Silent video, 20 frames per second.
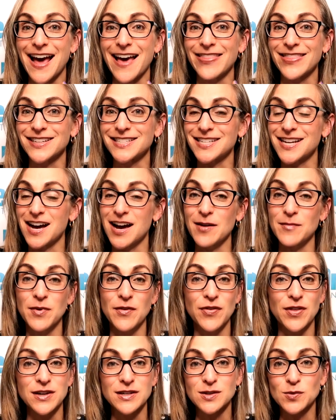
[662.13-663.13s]
at the time
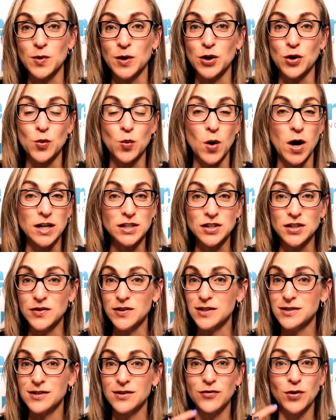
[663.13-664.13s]
of this, when you're watching
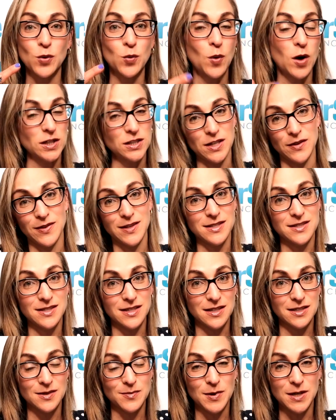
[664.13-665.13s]
this, if you're watching this
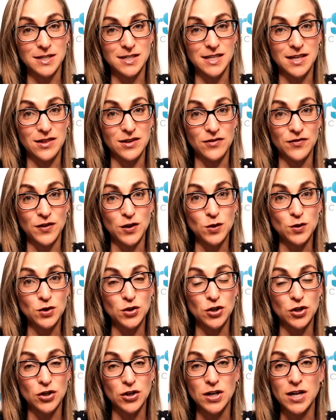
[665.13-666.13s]
6 months in the
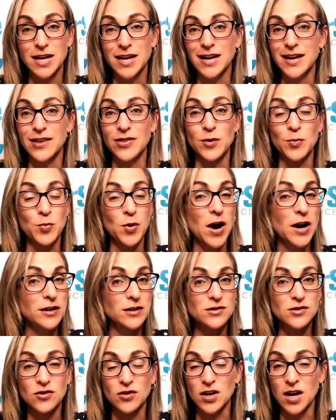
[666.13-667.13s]
future, the
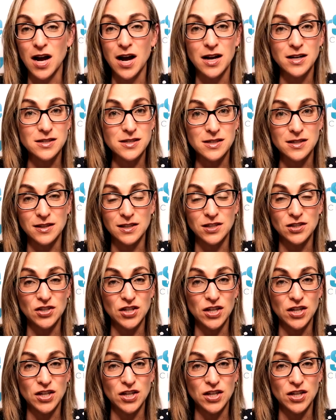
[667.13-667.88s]
products are constantly